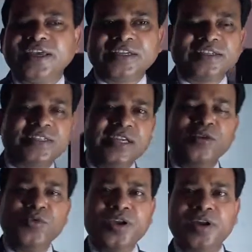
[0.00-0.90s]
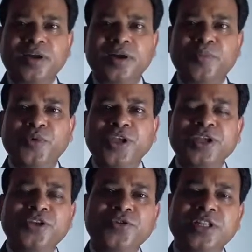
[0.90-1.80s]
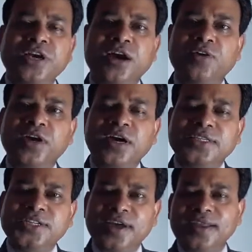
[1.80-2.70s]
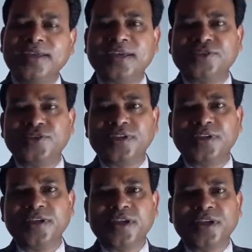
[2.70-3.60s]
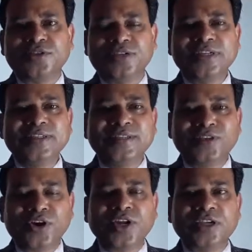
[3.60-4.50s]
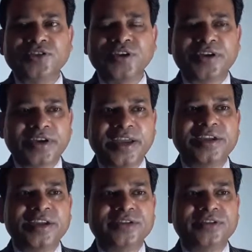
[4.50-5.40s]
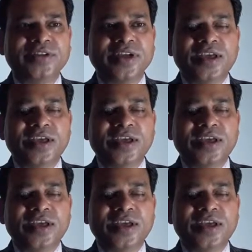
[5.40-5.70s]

Still, we are putting into our child actually. So this is not actually right actually.